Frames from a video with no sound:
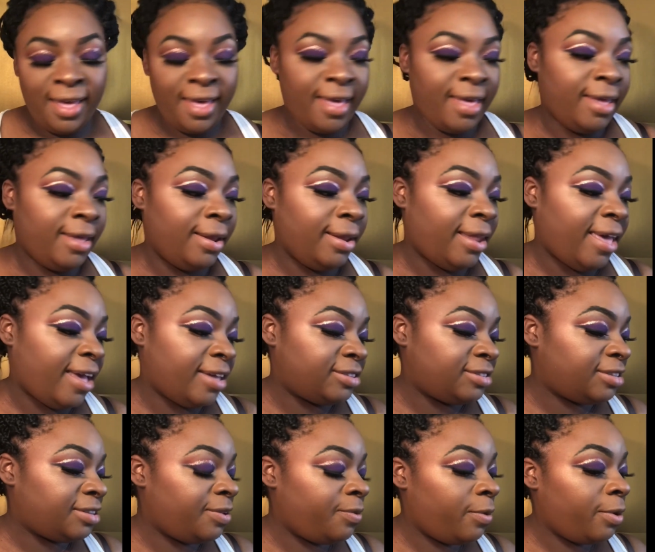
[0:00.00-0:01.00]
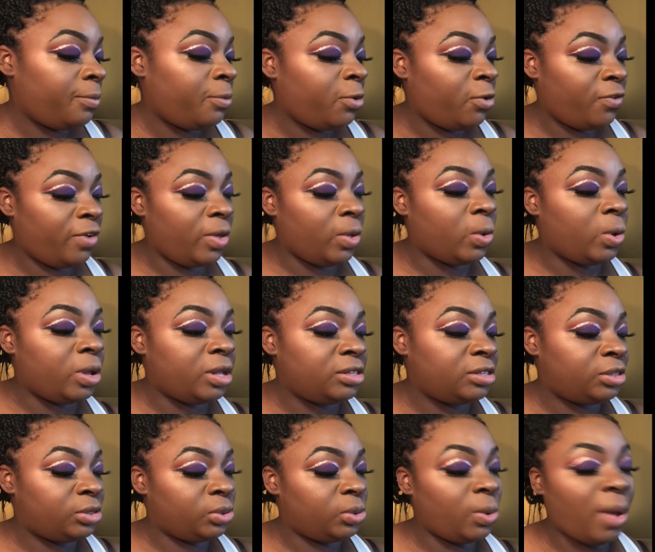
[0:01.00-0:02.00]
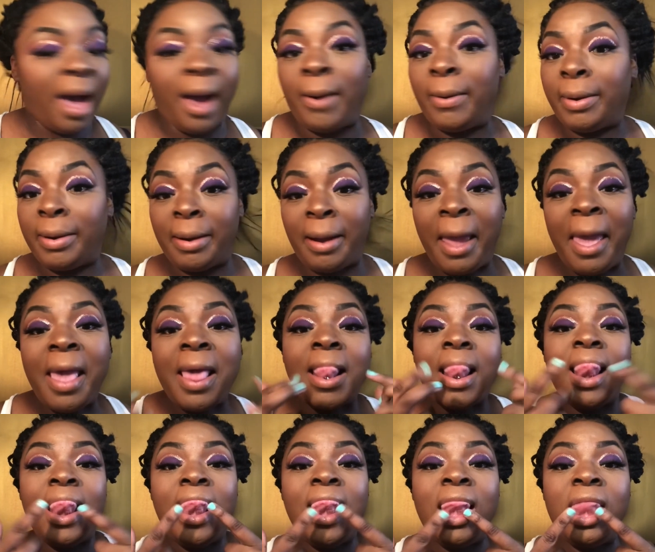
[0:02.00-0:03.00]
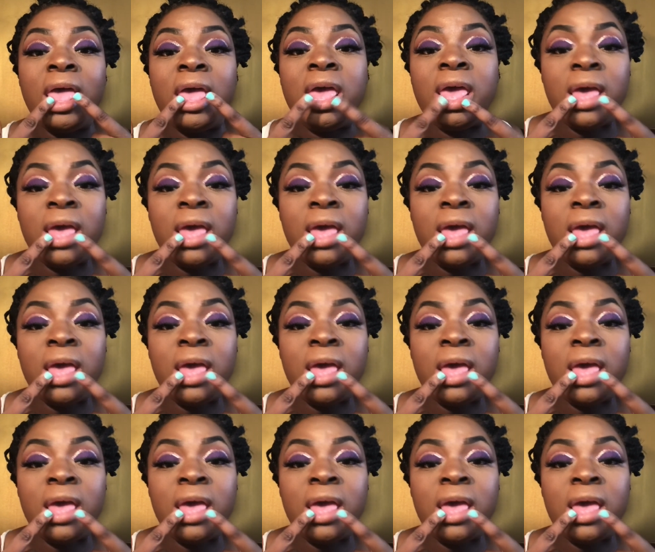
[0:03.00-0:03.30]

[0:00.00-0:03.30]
And lastly, we're moving on to our lips.